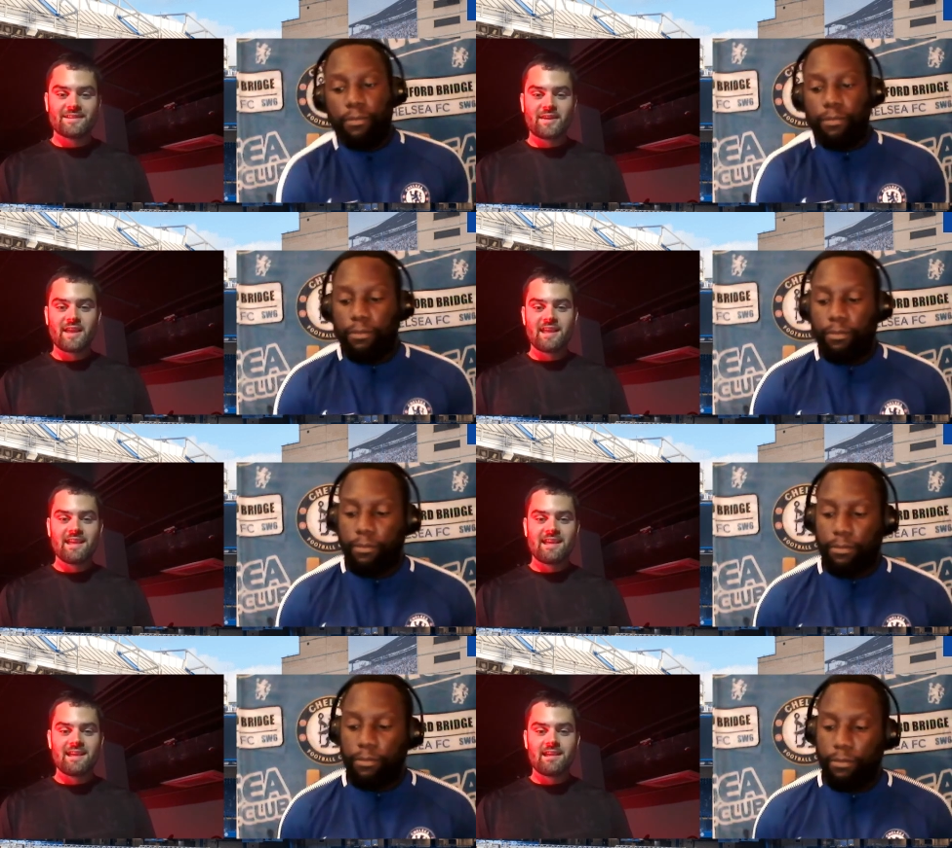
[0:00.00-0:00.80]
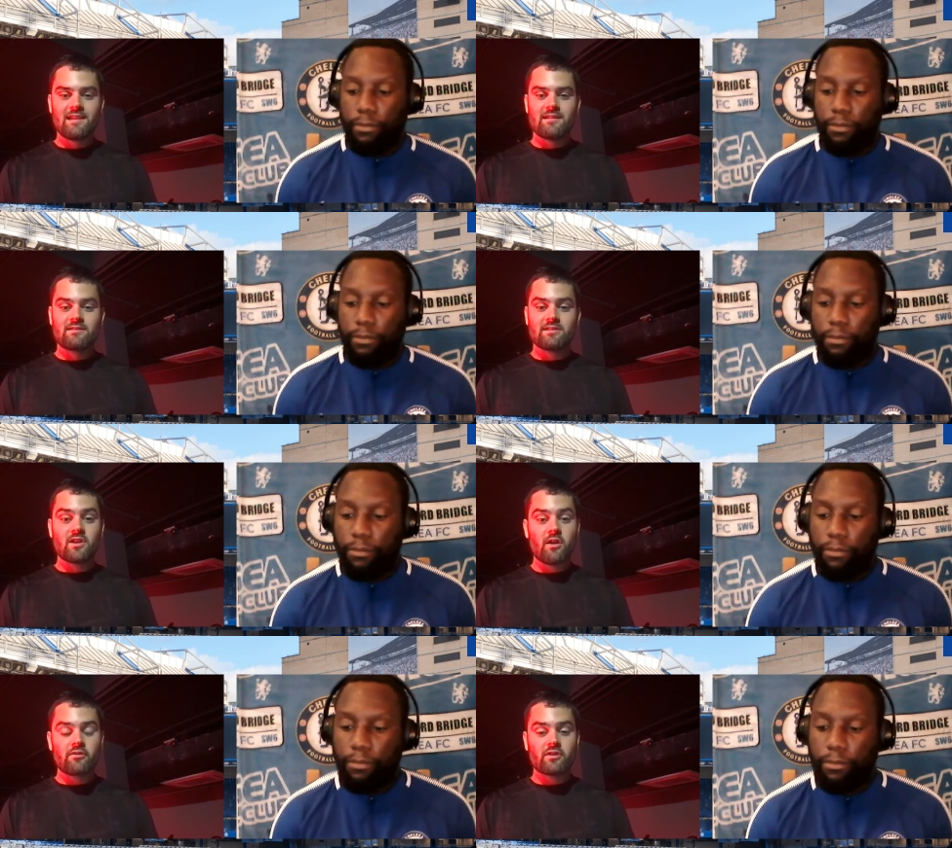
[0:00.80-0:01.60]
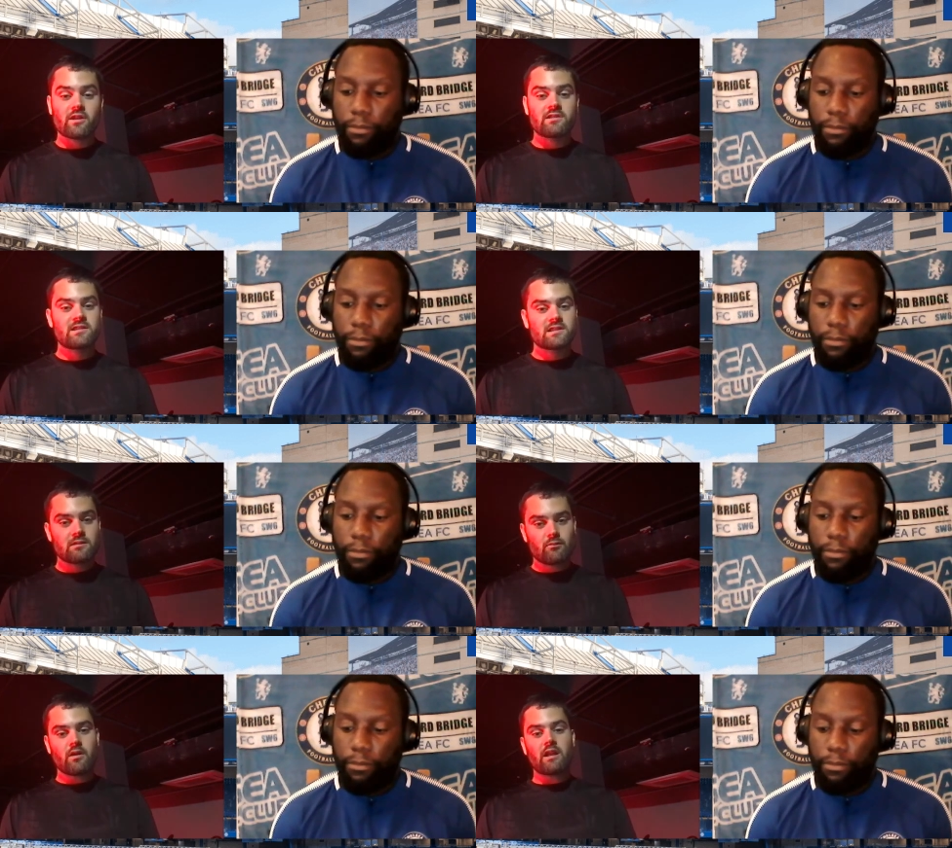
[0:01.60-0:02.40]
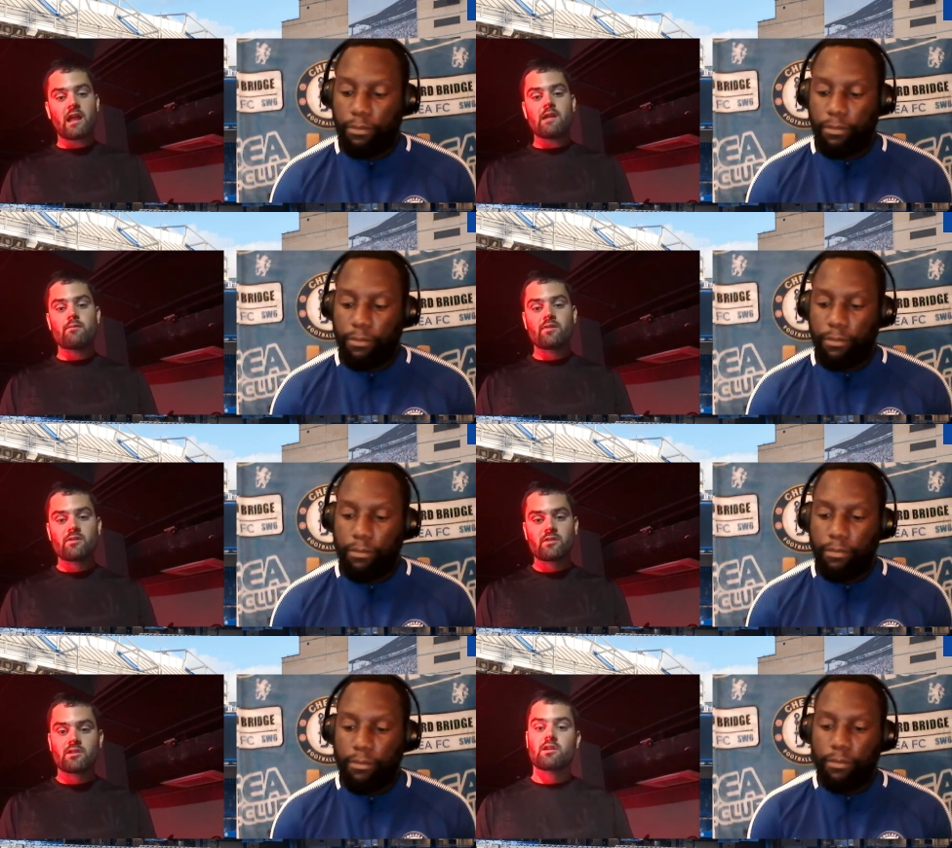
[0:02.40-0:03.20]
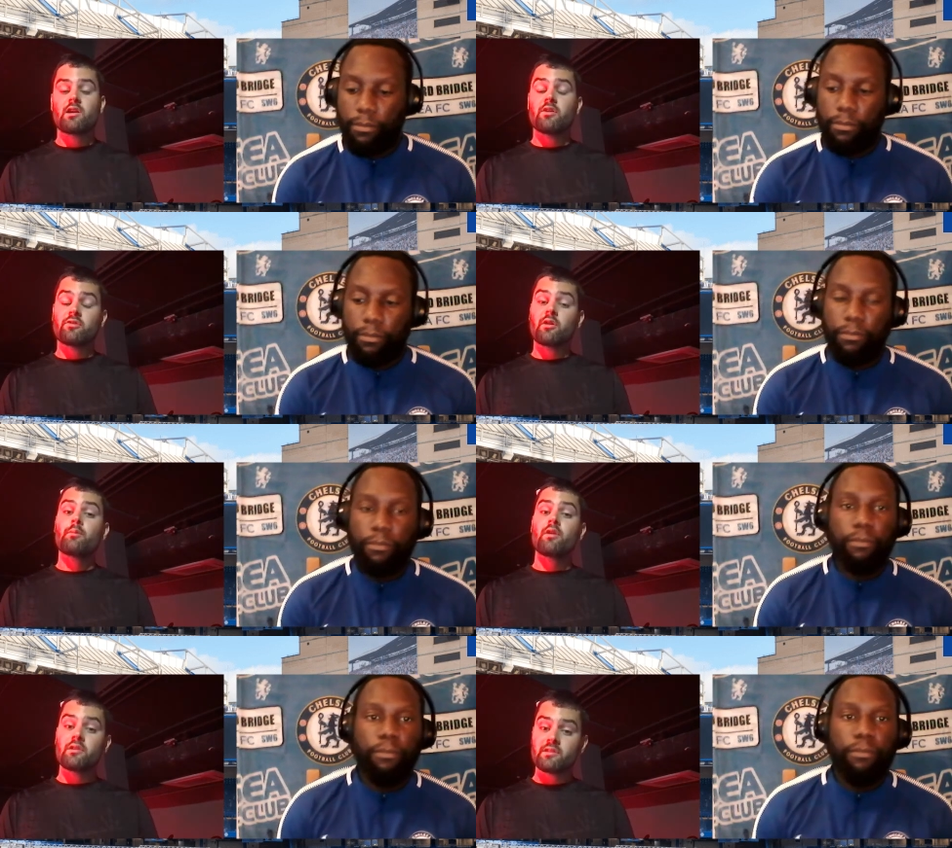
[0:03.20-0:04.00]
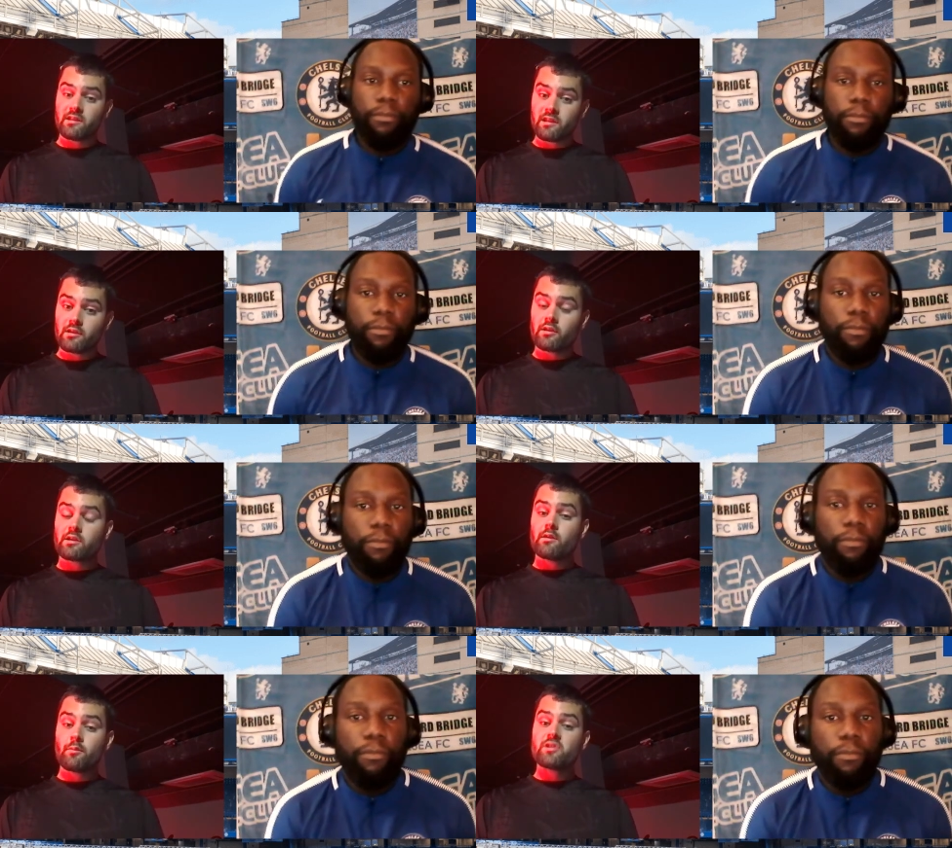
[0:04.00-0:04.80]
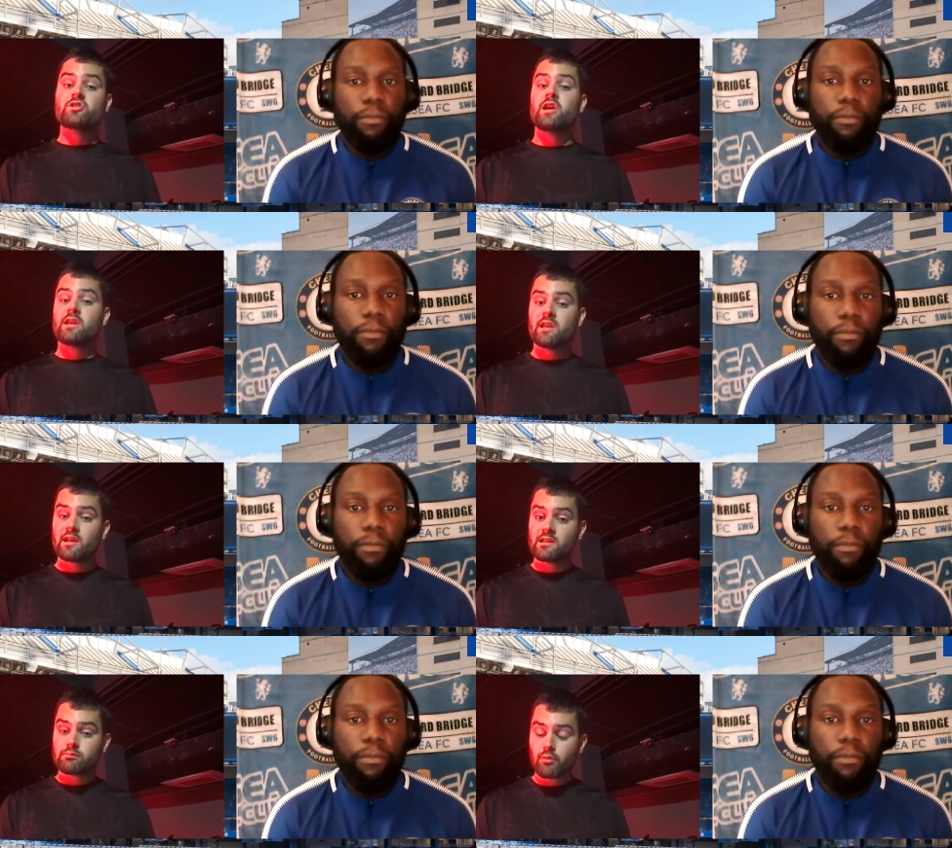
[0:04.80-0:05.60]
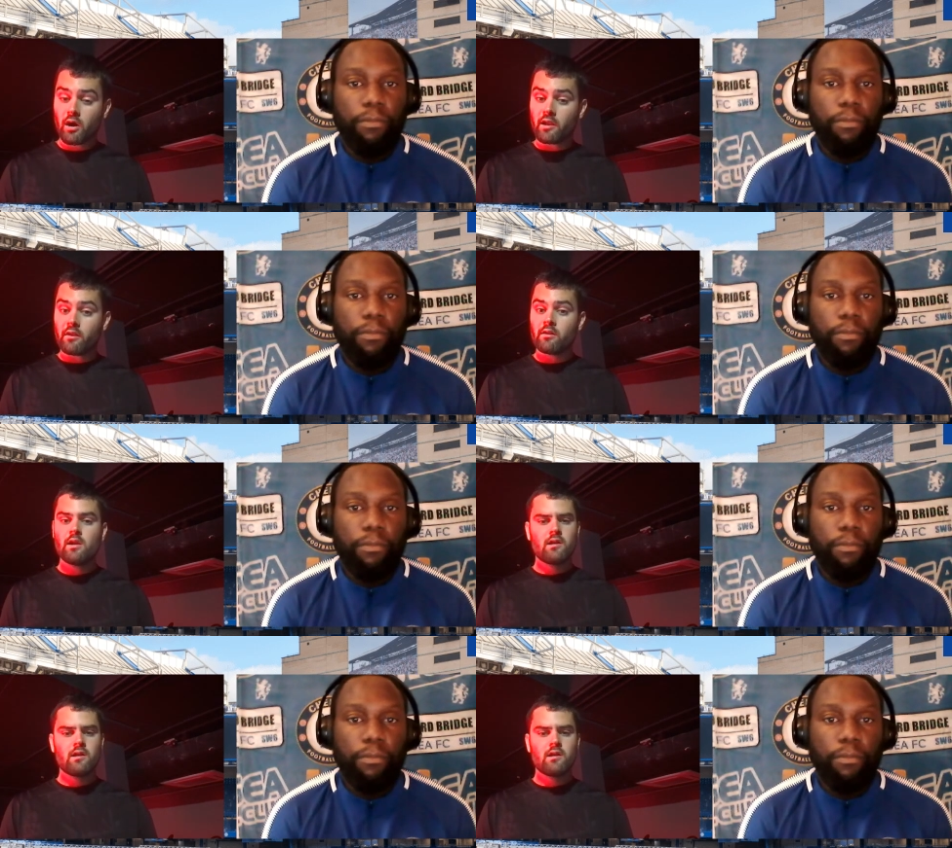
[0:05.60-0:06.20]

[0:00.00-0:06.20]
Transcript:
Speaker 1: he deserves a consistent run of games? Because I'll be honest, he did look a little bit shaky against Brighton.